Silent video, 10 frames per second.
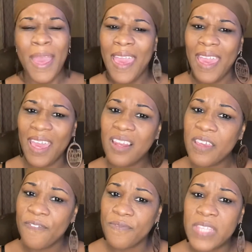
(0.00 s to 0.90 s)

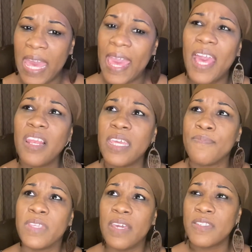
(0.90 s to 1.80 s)
Haley
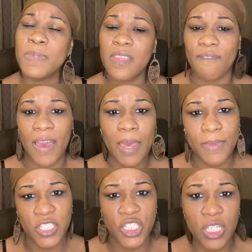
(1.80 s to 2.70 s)
gives me the vibe that
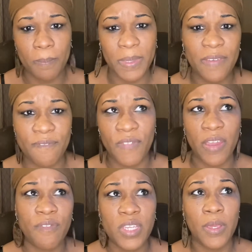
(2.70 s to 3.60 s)
she could be
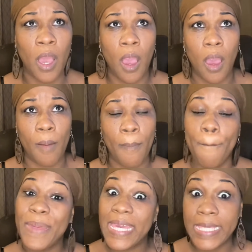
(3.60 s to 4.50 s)
very
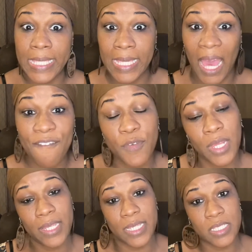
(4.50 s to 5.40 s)
picky. I feel
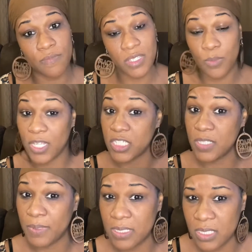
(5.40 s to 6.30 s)
like that's the reason why she's
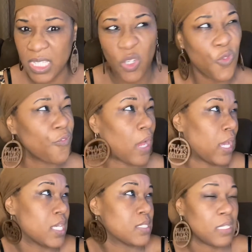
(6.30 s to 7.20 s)
been single for, I
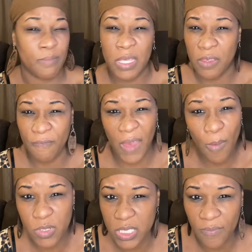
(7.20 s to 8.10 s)
guess, either 5
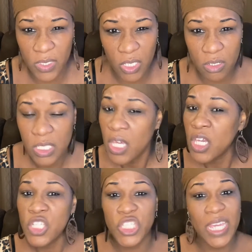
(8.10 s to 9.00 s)
or 7 years.
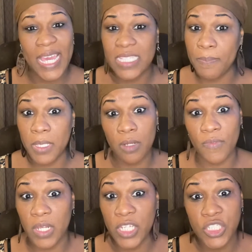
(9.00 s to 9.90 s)
She hasn't been in a
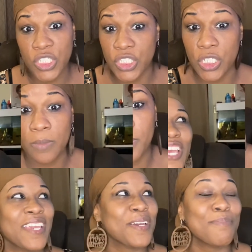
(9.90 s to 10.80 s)
relationship. I mean,
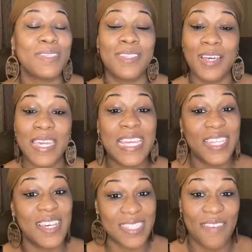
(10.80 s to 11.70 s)
Jacob, he
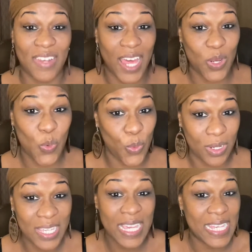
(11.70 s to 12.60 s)
has
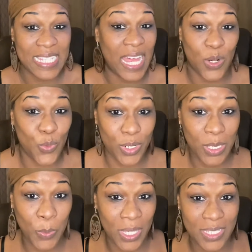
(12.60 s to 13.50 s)
a lot of quirky
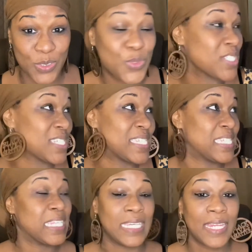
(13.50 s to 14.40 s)
ways. You can just
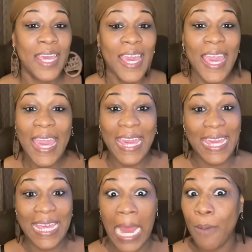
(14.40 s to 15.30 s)
see it.
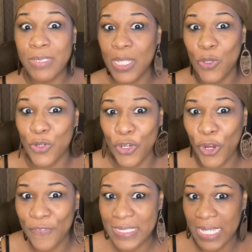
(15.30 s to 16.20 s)
And I was a little
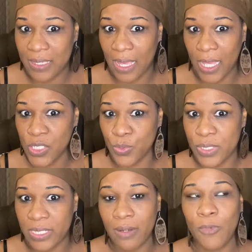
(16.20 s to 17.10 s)
nervous at the actual
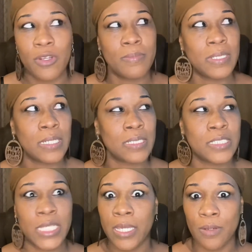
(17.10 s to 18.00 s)
ceremony because
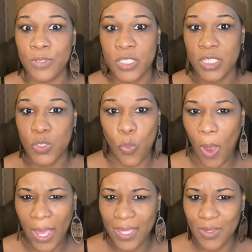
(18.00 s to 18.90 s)
Jacob was just
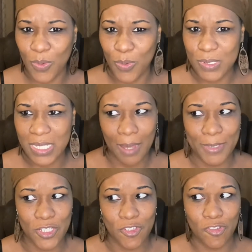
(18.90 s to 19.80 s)
quiet the whole time and
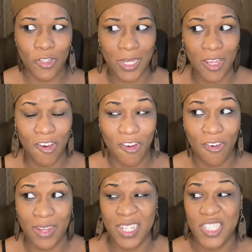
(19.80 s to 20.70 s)
just looking at her.
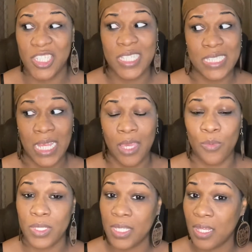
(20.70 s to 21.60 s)
And then she's like,
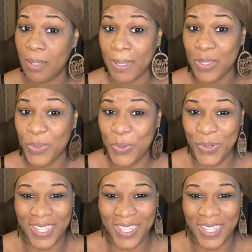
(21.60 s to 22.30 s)
what the hell am I doing?